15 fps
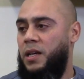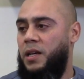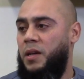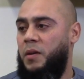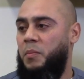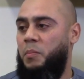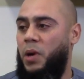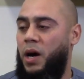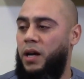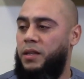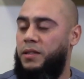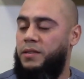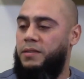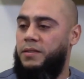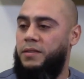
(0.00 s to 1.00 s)

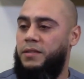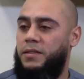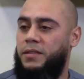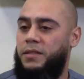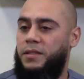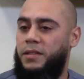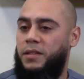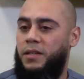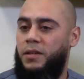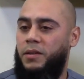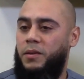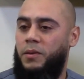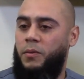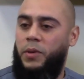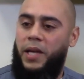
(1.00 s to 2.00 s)

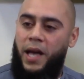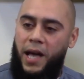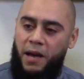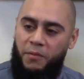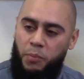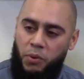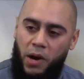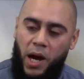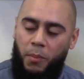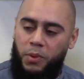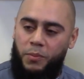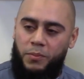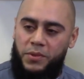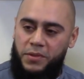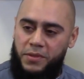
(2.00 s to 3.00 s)
But we have
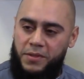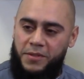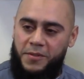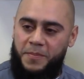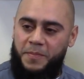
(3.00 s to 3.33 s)
problems.